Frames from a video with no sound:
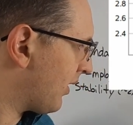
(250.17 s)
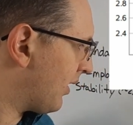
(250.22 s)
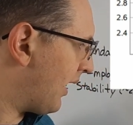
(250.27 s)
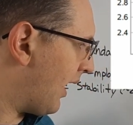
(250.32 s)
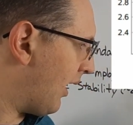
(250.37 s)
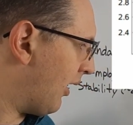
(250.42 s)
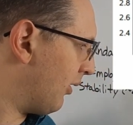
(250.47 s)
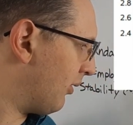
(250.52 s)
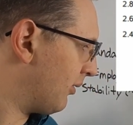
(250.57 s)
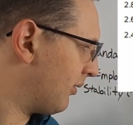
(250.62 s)

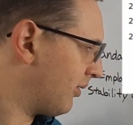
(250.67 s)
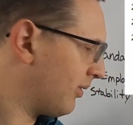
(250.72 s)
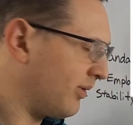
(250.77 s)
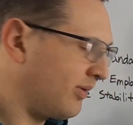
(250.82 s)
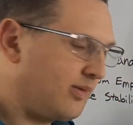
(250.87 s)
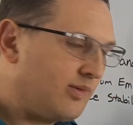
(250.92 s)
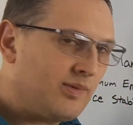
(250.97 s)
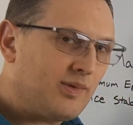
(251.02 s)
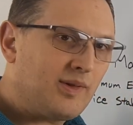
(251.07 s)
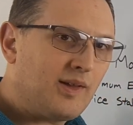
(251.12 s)
Now,
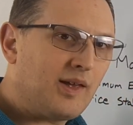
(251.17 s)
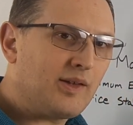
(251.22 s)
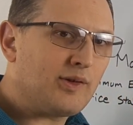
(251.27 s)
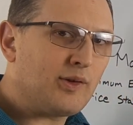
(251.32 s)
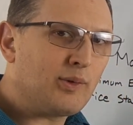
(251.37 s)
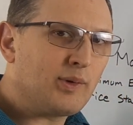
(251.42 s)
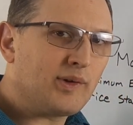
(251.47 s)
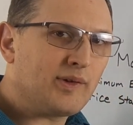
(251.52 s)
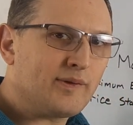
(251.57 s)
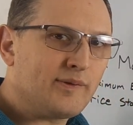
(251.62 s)
it's
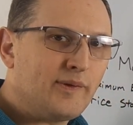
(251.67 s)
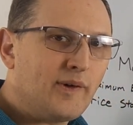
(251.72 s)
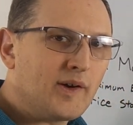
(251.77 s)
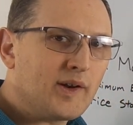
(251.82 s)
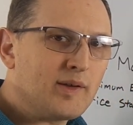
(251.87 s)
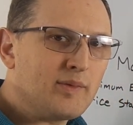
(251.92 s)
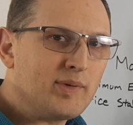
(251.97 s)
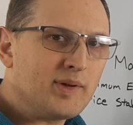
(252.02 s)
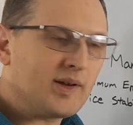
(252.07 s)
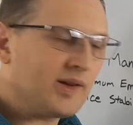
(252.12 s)
always
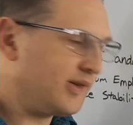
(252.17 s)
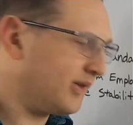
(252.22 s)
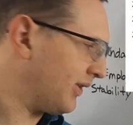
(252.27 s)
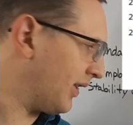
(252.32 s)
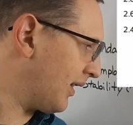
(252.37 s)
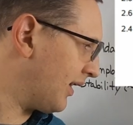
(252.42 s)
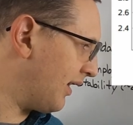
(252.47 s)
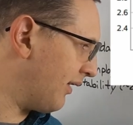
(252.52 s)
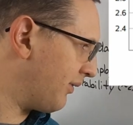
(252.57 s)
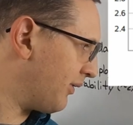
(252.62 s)
funny because
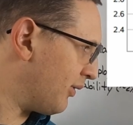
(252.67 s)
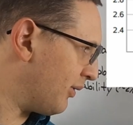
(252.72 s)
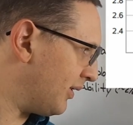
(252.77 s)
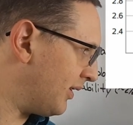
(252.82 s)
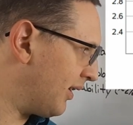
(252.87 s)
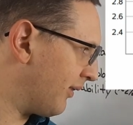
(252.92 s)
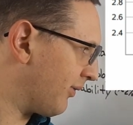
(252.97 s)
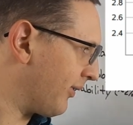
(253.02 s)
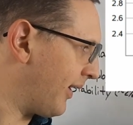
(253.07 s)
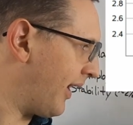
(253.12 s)
they give you a
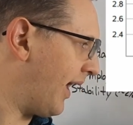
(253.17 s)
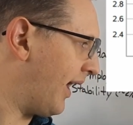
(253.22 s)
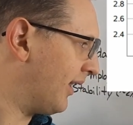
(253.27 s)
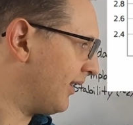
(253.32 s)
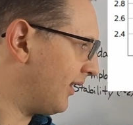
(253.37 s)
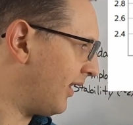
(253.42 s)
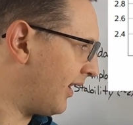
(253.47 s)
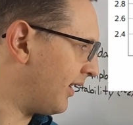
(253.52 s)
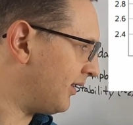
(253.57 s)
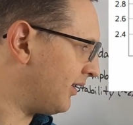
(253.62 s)
different
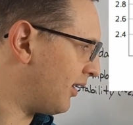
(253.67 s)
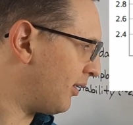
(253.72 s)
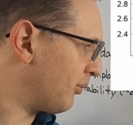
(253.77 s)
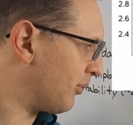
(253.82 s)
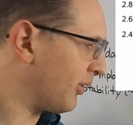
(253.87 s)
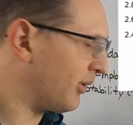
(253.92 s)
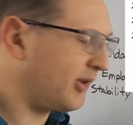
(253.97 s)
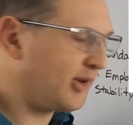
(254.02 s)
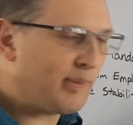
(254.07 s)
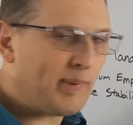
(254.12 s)
headline
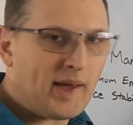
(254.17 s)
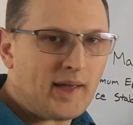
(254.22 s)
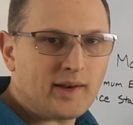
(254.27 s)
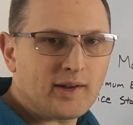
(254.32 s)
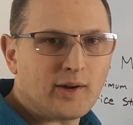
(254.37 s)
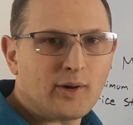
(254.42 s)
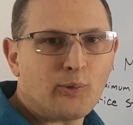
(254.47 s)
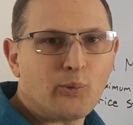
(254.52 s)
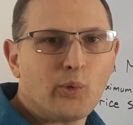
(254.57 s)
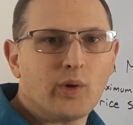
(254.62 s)
number
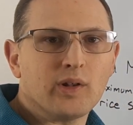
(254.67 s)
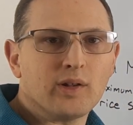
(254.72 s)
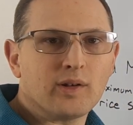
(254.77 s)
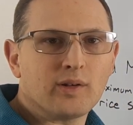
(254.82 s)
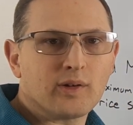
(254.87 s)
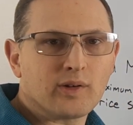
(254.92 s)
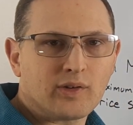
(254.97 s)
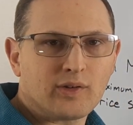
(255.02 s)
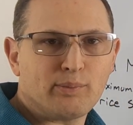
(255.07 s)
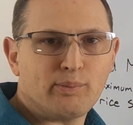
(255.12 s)
depending on what
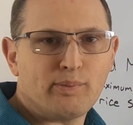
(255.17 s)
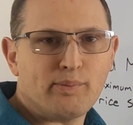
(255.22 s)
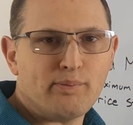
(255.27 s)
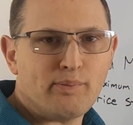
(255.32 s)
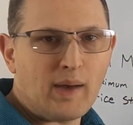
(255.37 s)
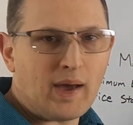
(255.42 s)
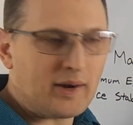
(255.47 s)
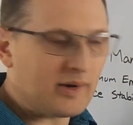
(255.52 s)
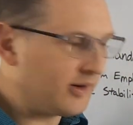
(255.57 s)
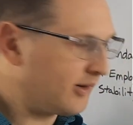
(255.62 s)
looks
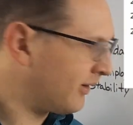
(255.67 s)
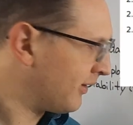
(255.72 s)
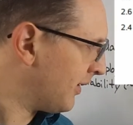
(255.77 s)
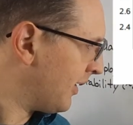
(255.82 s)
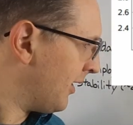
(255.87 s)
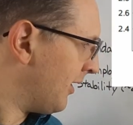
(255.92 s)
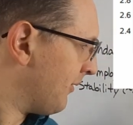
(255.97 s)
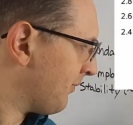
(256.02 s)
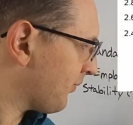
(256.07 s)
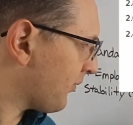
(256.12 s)
better.
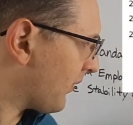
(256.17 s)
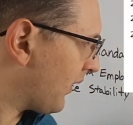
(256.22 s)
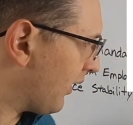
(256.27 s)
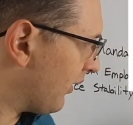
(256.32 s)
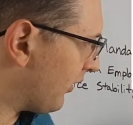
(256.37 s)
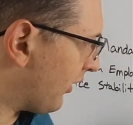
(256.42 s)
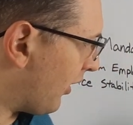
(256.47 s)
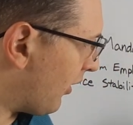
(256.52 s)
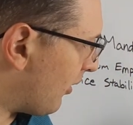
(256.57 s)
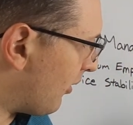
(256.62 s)

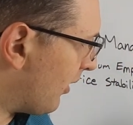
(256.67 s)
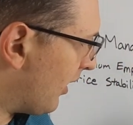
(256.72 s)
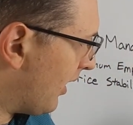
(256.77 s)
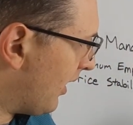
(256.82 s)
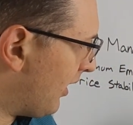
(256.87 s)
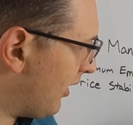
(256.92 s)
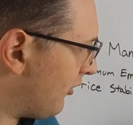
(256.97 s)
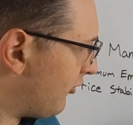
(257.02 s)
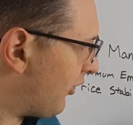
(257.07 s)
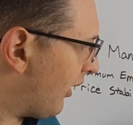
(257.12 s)
So
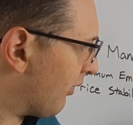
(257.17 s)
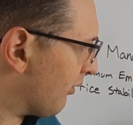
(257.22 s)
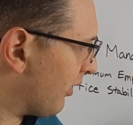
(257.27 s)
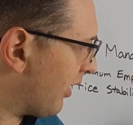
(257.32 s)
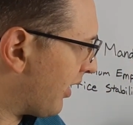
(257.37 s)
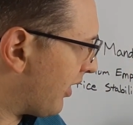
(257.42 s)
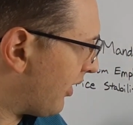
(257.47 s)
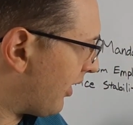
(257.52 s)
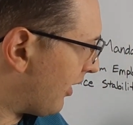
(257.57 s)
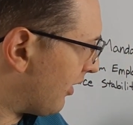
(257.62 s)

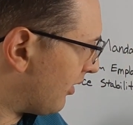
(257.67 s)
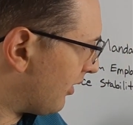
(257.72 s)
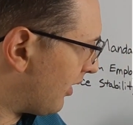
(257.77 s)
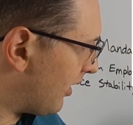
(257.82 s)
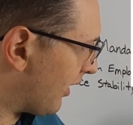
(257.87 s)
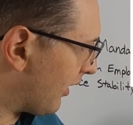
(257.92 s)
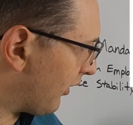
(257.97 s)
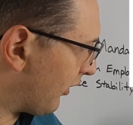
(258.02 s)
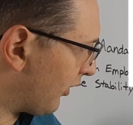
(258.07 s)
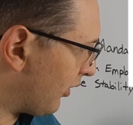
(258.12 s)
generally they'll
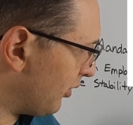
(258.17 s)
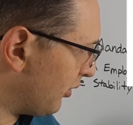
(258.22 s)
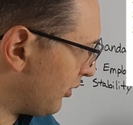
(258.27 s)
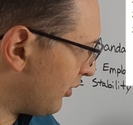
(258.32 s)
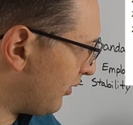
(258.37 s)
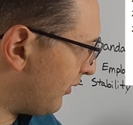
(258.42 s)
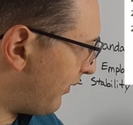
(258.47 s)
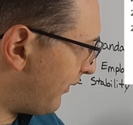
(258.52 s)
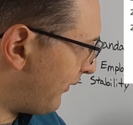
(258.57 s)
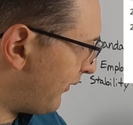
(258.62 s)

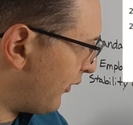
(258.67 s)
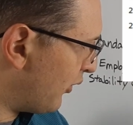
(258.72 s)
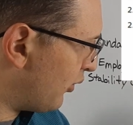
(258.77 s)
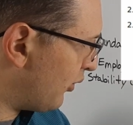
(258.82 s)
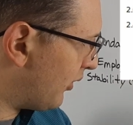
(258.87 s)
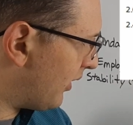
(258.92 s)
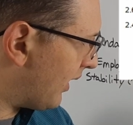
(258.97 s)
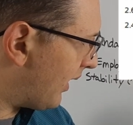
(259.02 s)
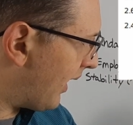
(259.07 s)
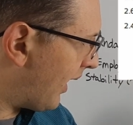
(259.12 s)
exclude
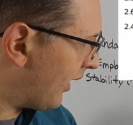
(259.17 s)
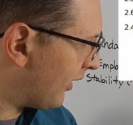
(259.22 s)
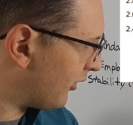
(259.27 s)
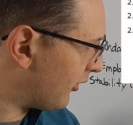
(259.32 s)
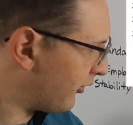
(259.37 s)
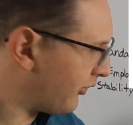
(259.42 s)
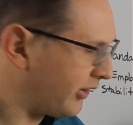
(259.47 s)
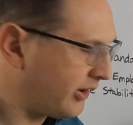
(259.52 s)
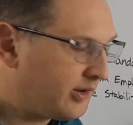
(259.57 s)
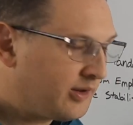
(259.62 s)
food and
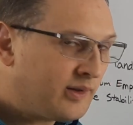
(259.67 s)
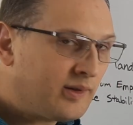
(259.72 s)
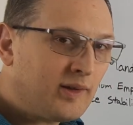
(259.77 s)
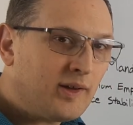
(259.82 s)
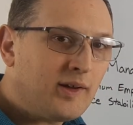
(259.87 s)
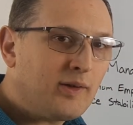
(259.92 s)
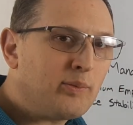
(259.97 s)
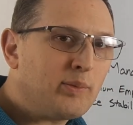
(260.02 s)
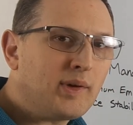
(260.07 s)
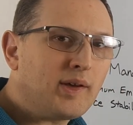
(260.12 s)
energy
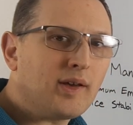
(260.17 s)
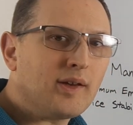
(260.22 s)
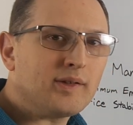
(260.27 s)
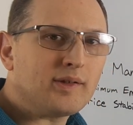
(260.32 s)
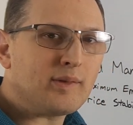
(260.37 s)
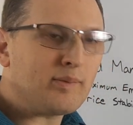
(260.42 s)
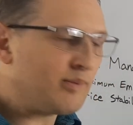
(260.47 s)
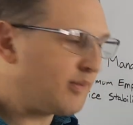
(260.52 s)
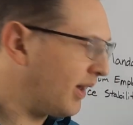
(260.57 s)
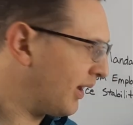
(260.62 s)

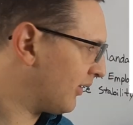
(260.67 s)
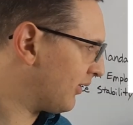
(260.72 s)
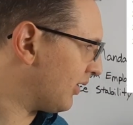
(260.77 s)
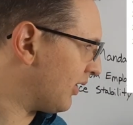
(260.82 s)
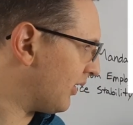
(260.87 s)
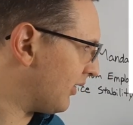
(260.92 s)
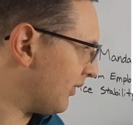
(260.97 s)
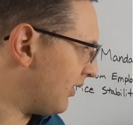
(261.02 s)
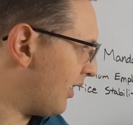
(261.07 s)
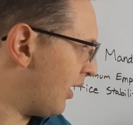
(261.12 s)
because it makes
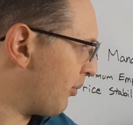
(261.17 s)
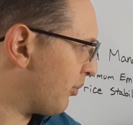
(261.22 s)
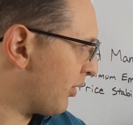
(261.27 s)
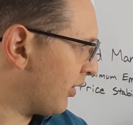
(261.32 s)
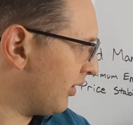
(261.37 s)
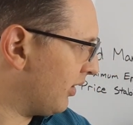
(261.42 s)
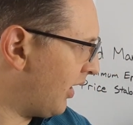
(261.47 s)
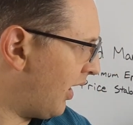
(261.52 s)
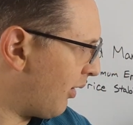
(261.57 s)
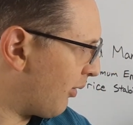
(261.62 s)
this
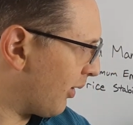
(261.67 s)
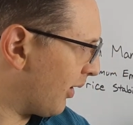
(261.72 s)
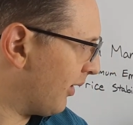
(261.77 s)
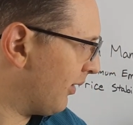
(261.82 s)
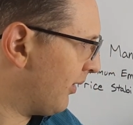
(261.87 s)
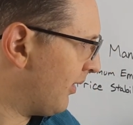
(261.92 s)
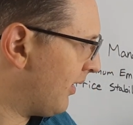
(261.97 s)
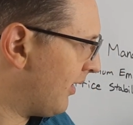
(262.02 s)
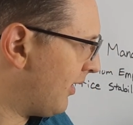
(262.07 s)
number lower.